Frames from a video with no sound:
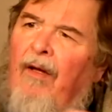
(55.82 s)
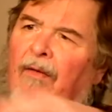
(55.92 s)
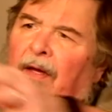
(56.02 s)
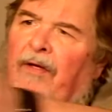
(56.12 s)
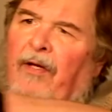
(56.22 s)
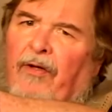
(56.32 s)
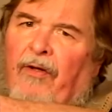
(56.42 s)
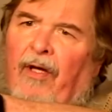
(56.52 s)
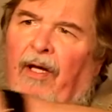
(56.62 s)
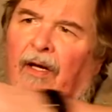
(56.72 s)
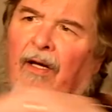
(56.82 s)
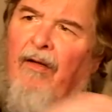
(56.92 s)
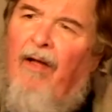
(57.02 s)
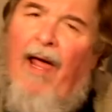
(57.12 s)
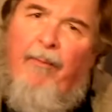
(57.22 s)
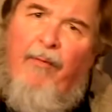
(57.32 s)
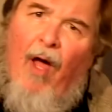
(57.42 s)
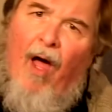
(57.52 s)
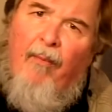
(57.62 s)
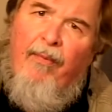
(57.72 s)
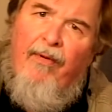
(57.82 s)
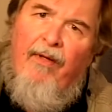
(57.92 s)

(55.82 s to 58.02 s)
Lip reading: This is the laptop.